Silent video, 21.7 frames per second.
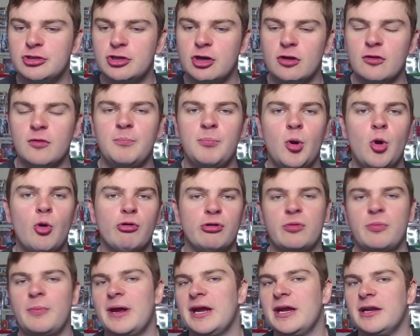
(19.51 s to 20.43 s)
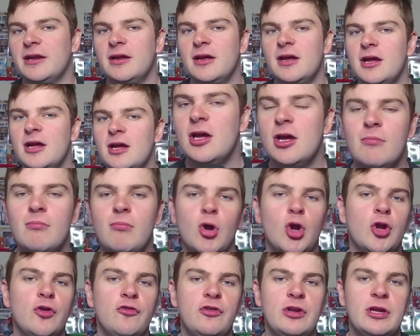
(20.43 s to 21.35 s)
The ball's been
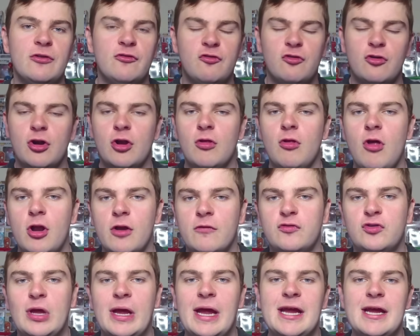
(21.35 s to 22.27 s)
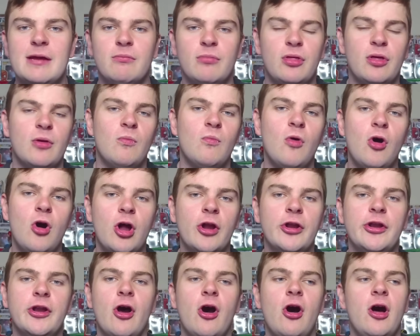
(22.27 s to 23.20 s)
moving for a lot of teams and
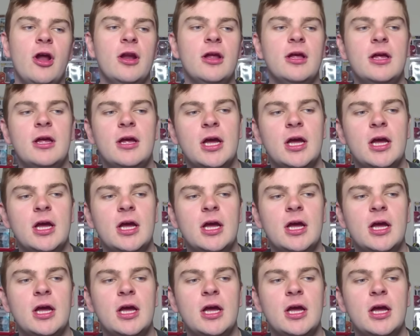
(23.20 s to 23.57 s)
whatnot.